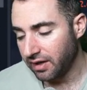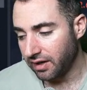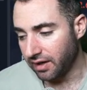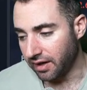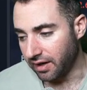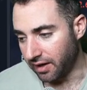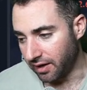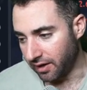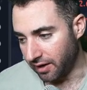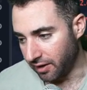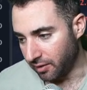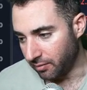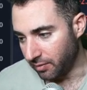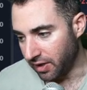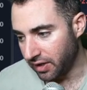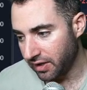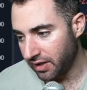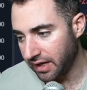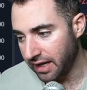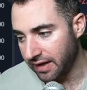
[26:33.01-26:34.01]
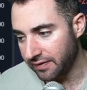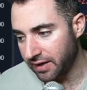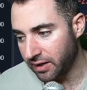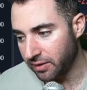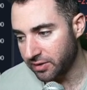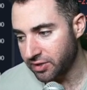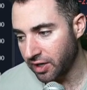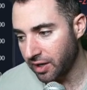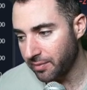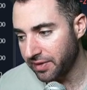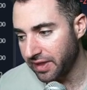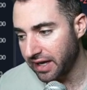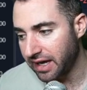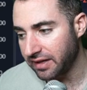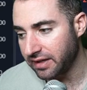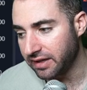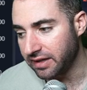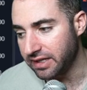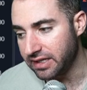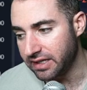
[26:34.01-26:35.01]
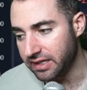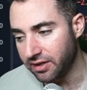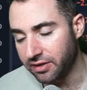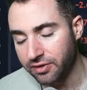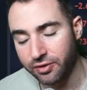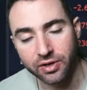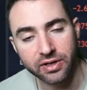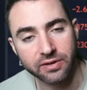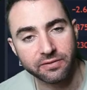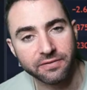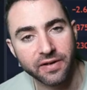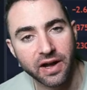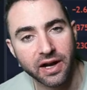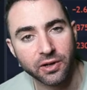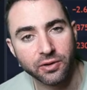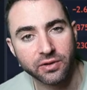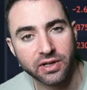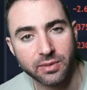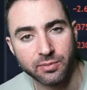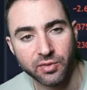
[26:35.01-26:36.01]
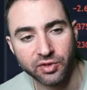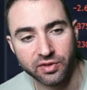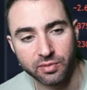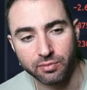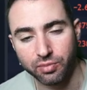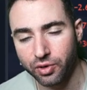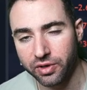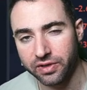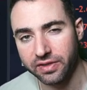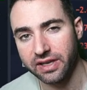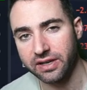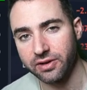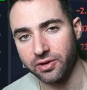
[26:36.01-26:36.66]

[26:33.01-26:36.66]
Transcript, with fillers: And then on top of that, the third and final and most important thing,